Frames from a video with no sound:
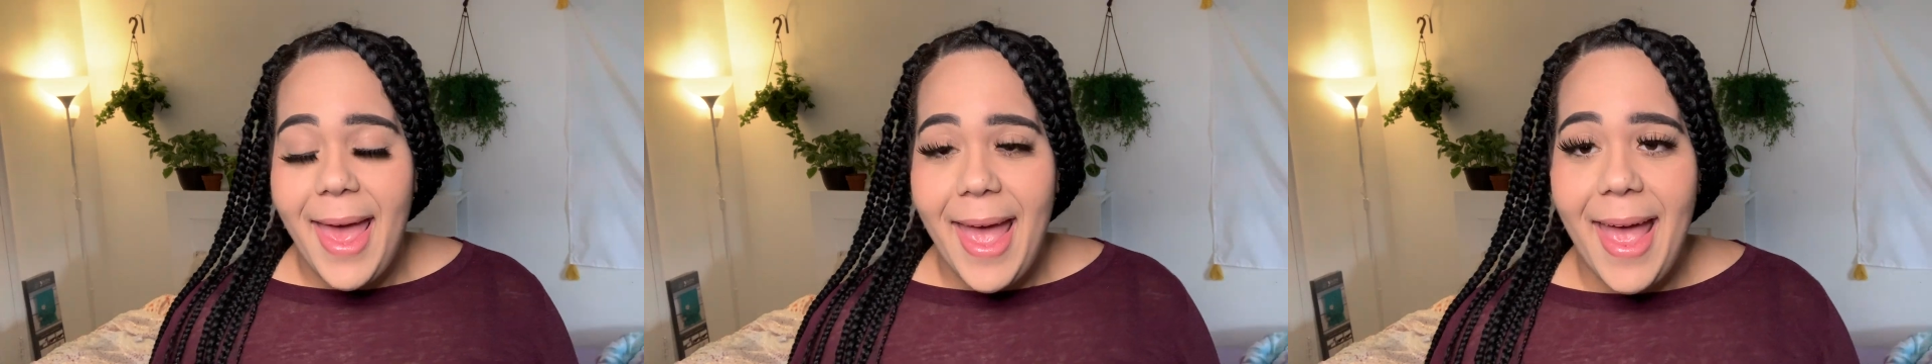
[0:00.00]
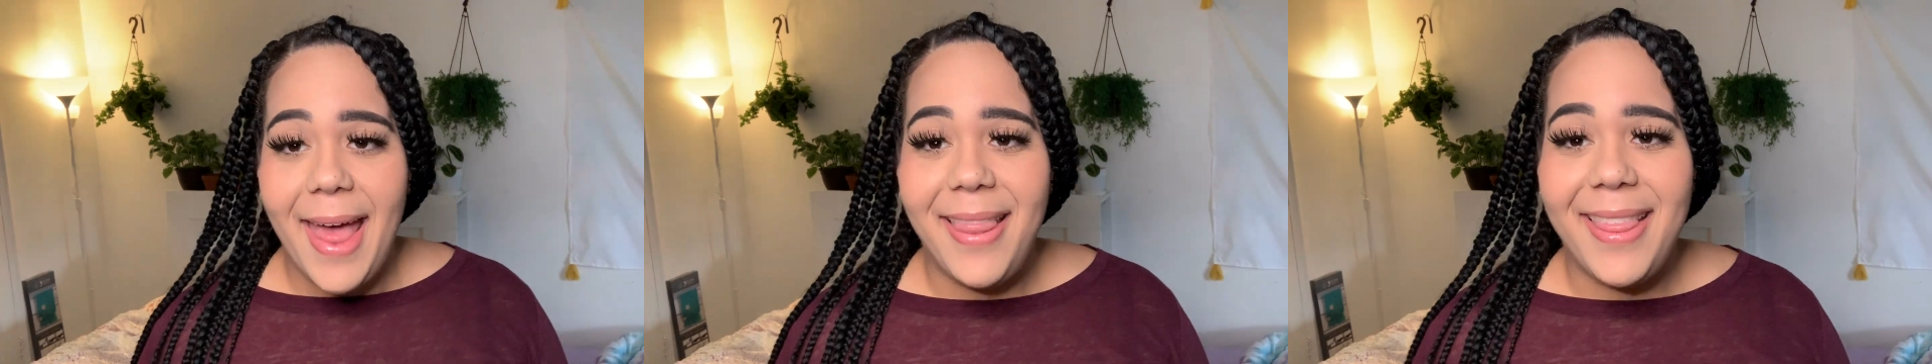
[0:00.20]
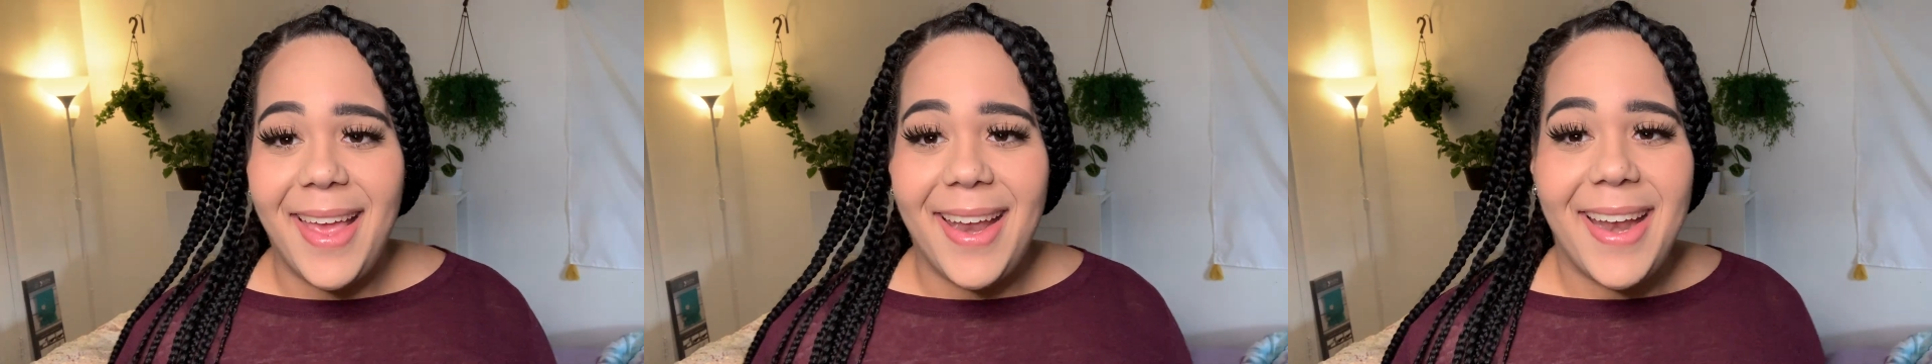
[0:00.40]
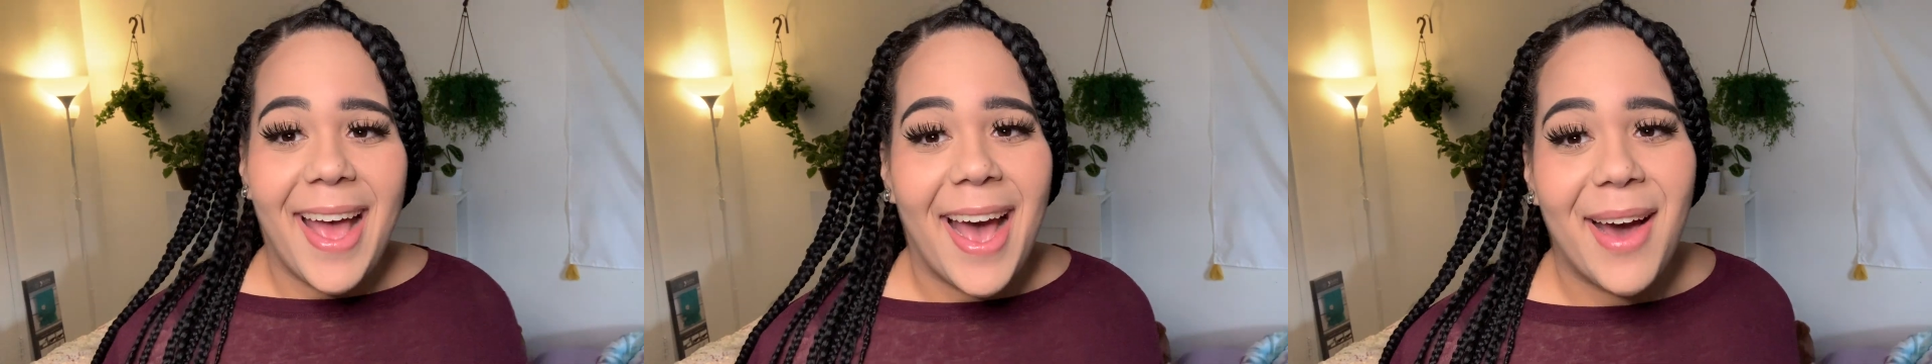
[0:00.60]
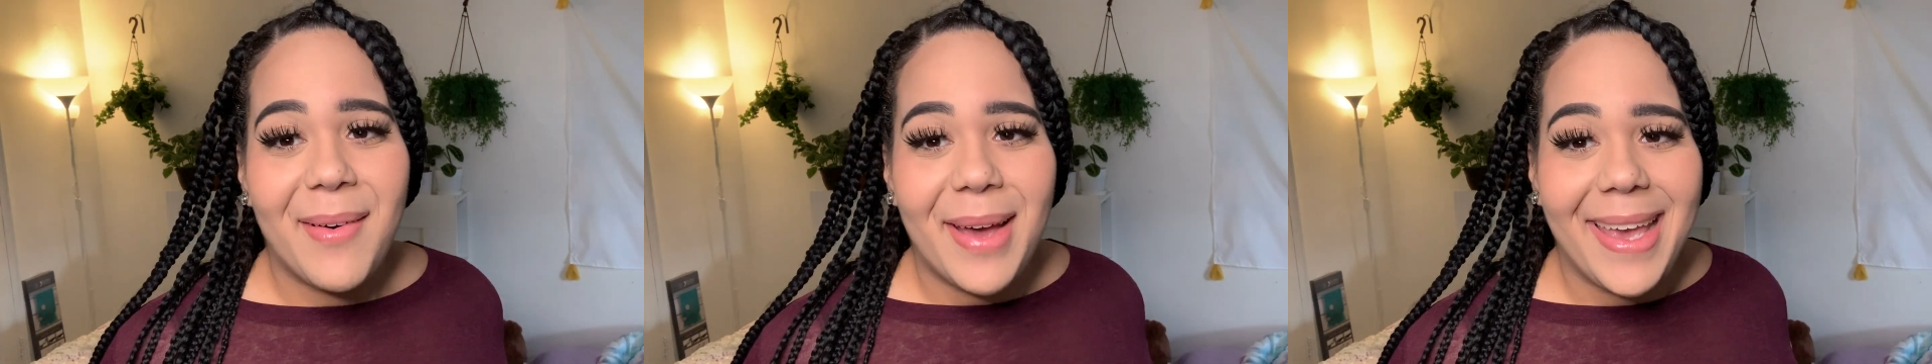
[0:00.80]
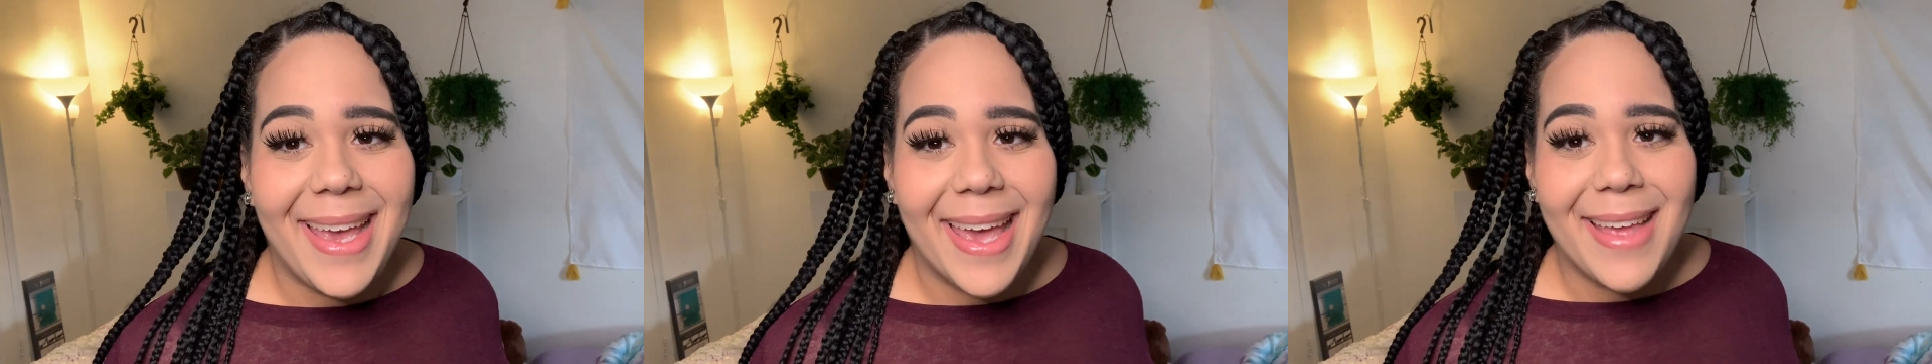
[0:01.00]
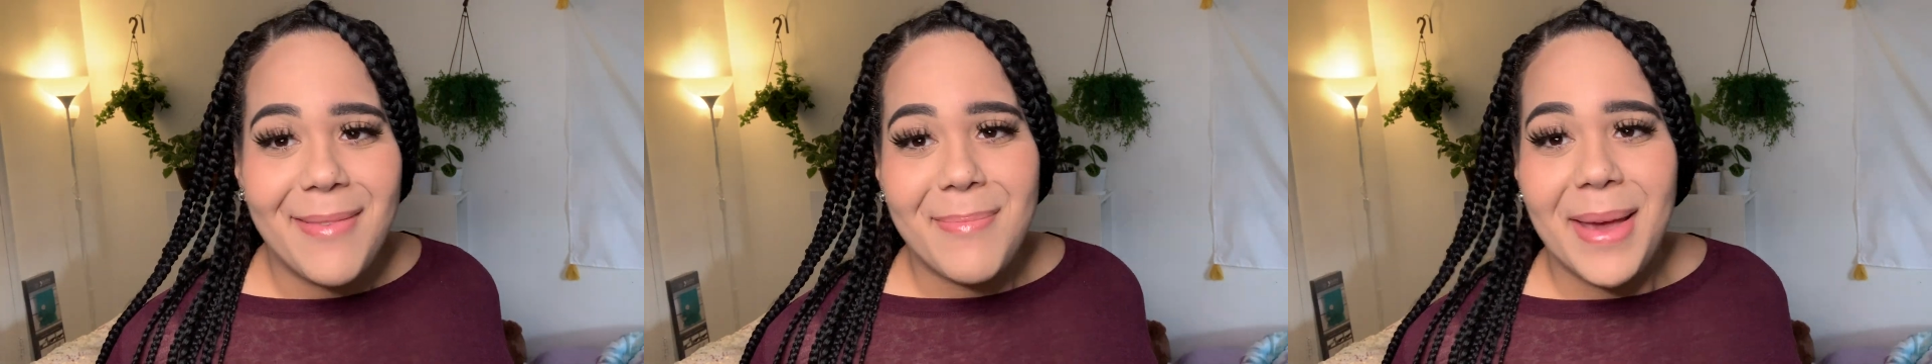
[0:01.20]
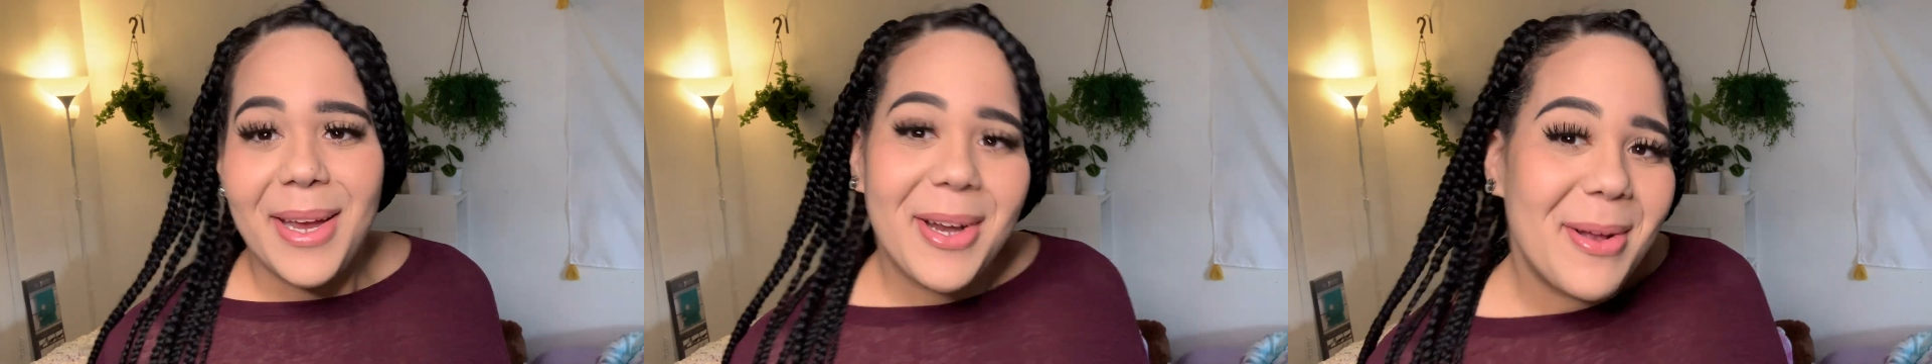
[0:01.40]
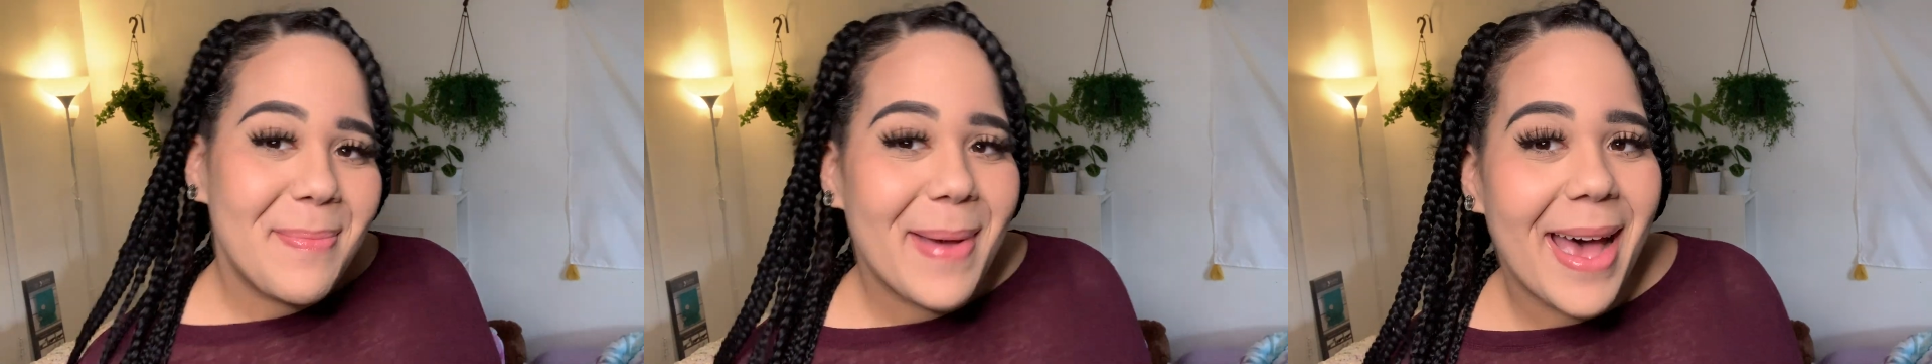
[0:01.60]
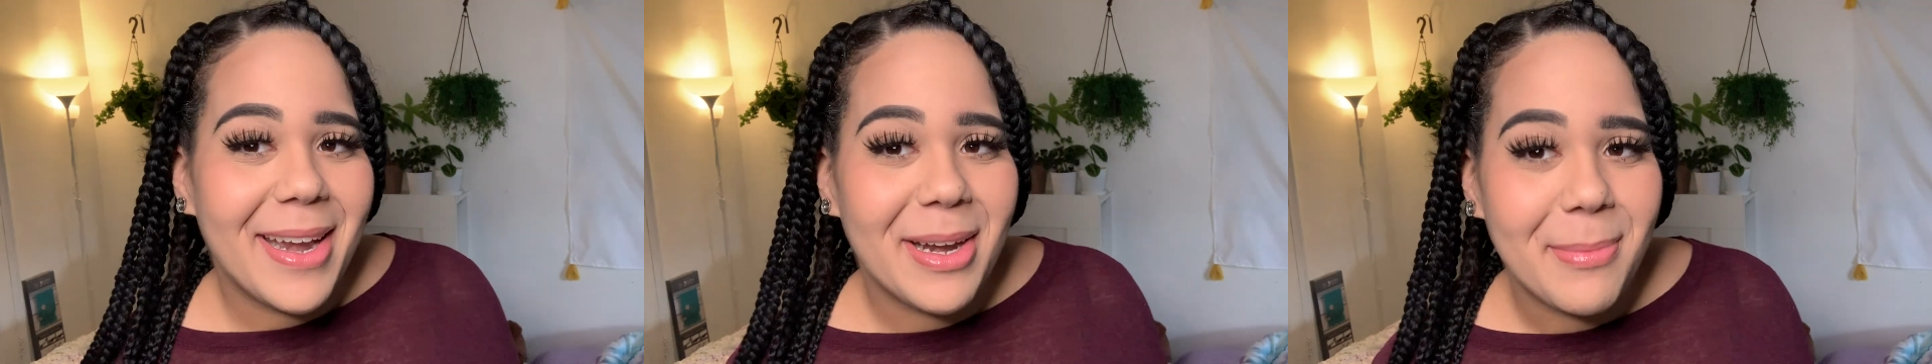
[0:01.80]
and then how I get my curl
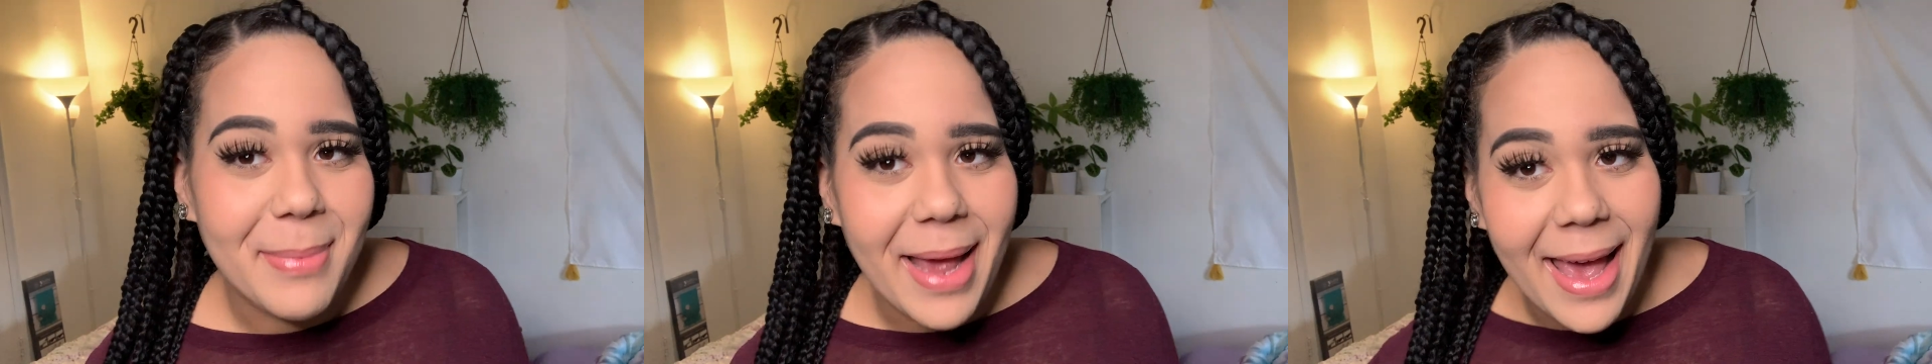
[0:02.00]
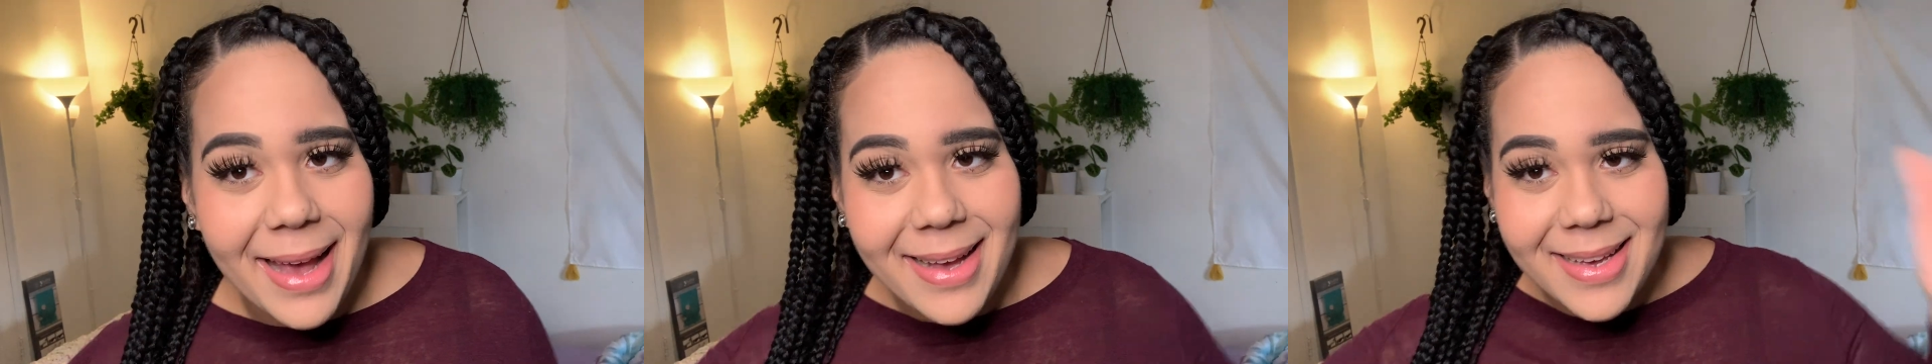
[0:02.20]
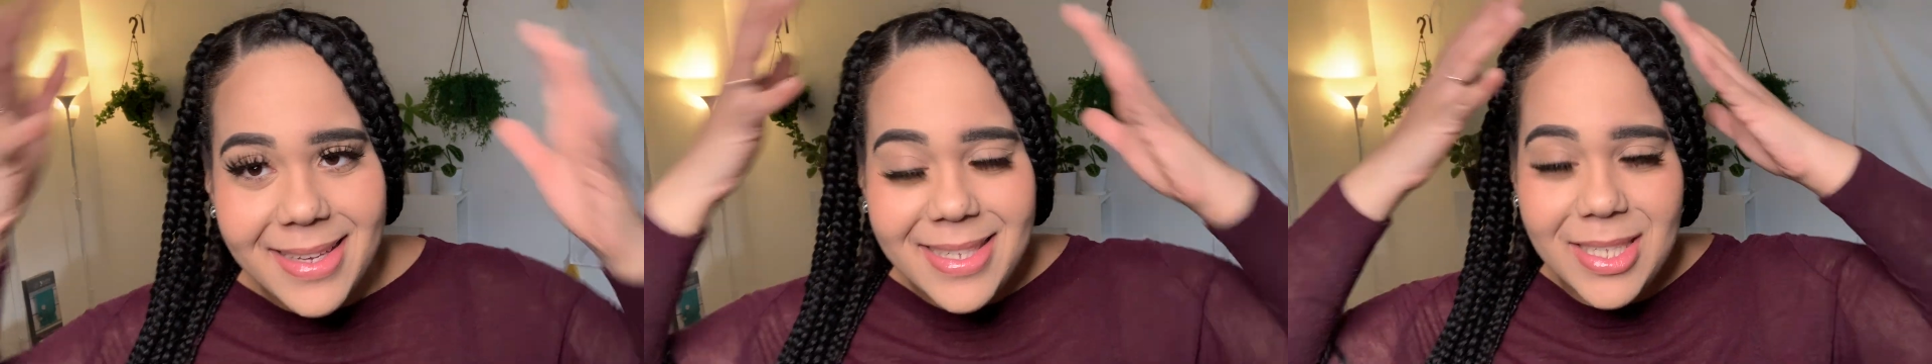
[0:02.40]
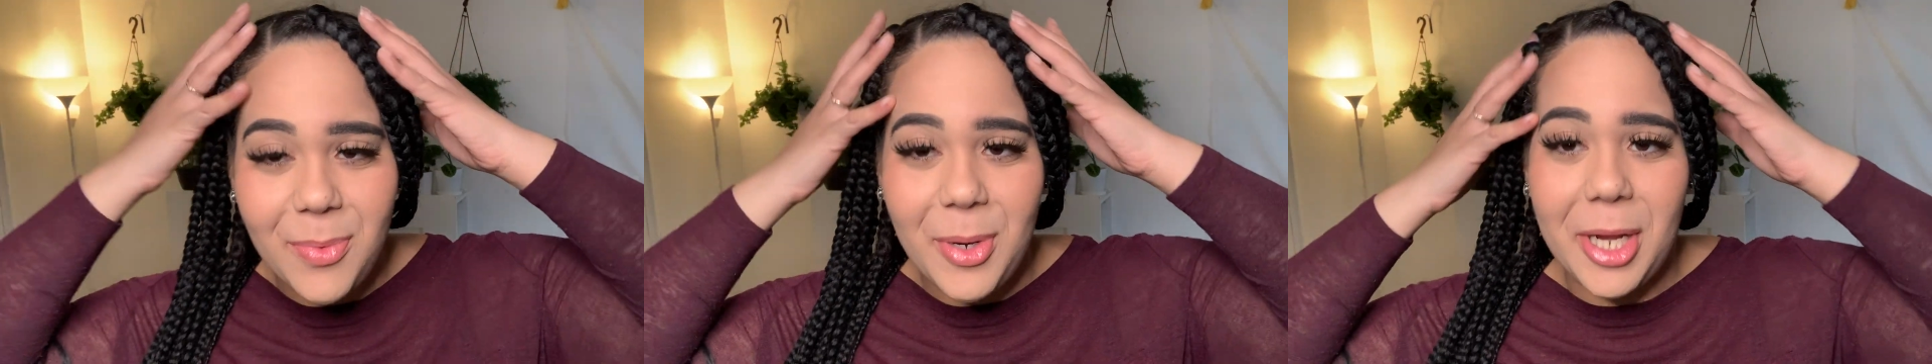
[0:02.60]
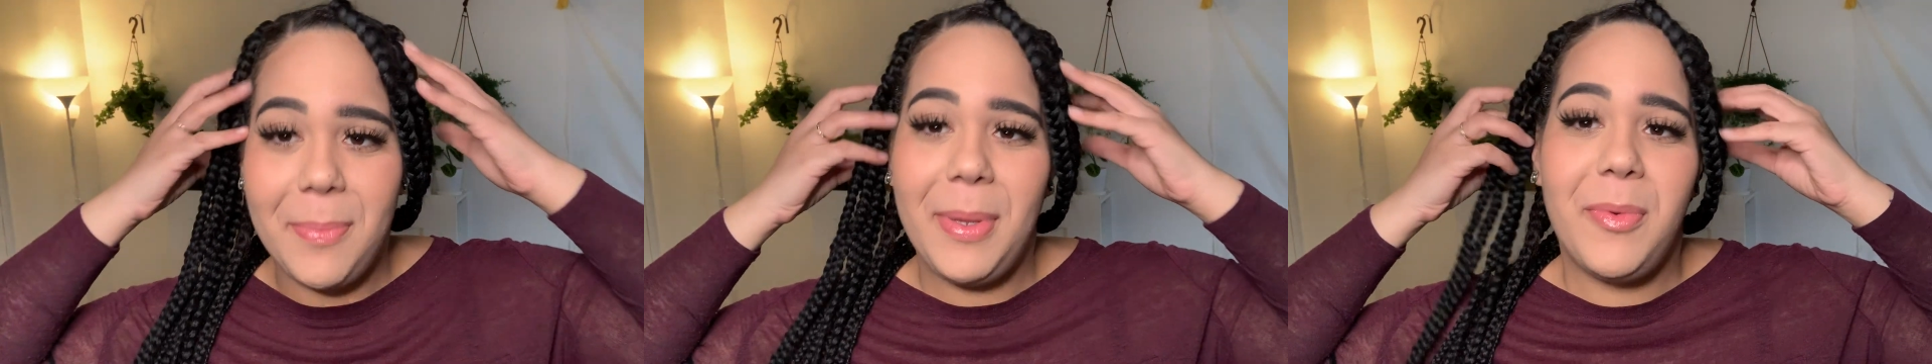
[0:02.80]
pattern back. So we're gonna be